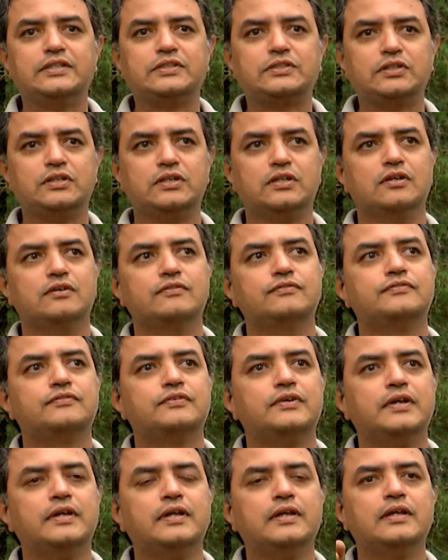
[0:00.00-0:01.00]
sort of
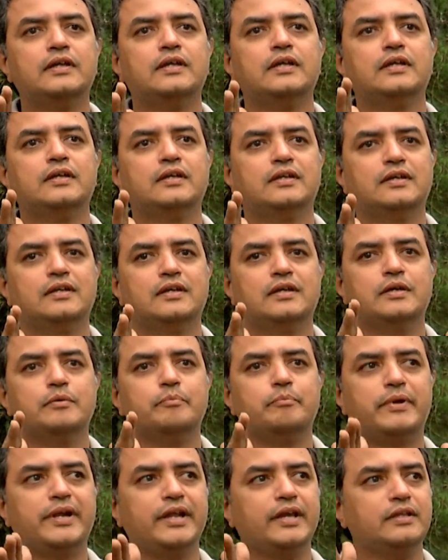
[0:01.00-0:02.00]

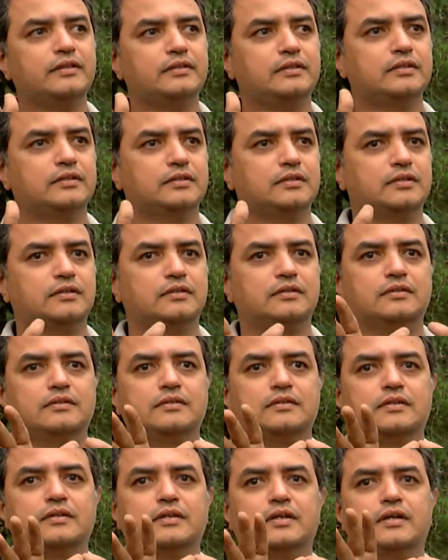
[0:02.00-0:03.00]
break the
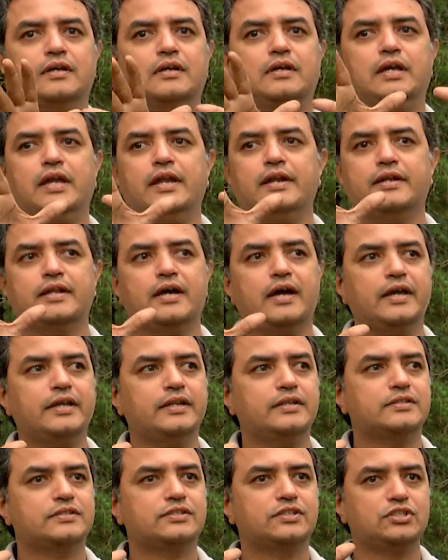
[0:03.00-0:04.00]

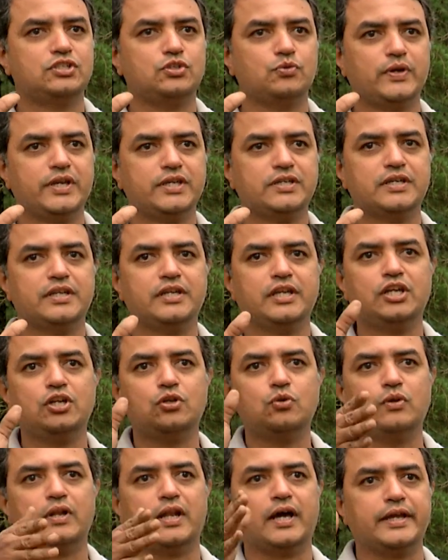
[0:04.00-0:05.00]
entire situation
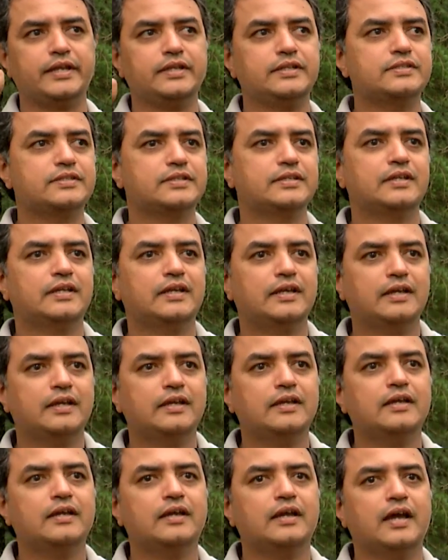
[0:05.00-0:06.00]
into lines
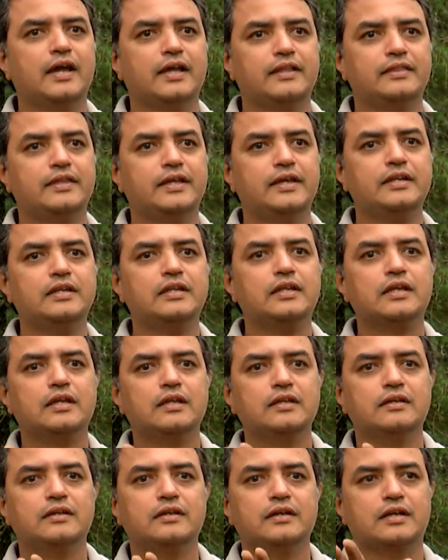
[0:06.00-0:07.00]
and then
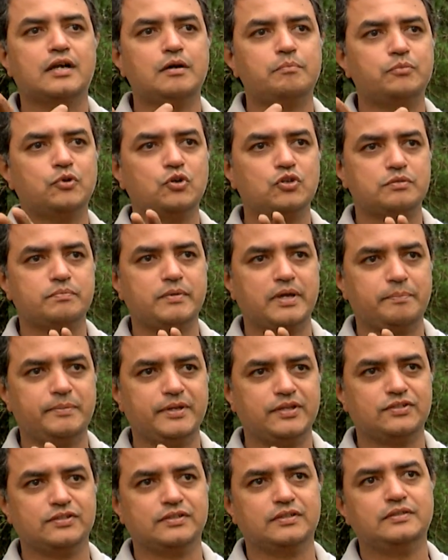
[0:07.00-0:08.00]
compose my
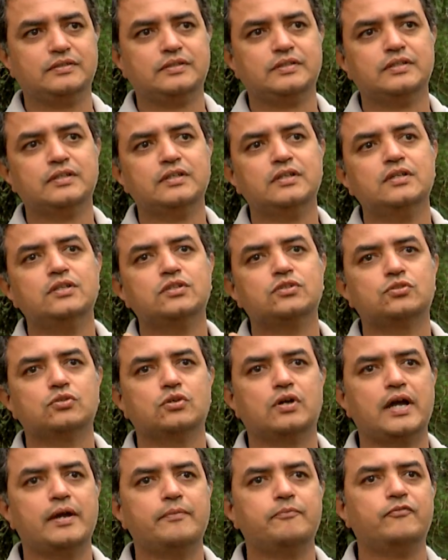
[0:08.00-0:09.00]
picture. So
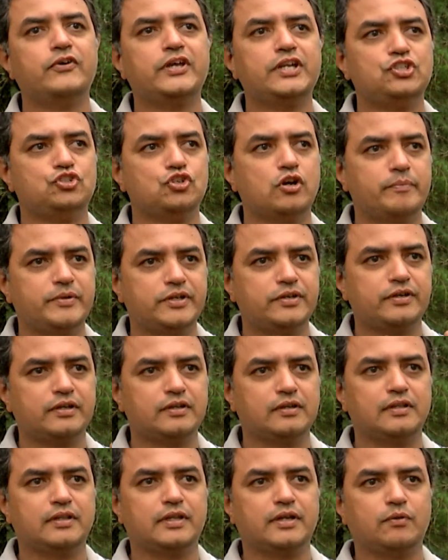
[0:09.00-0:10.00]
I am very
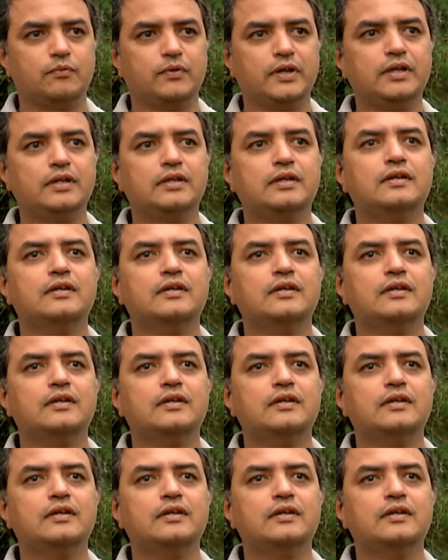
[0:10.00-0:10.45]
geometrical that way.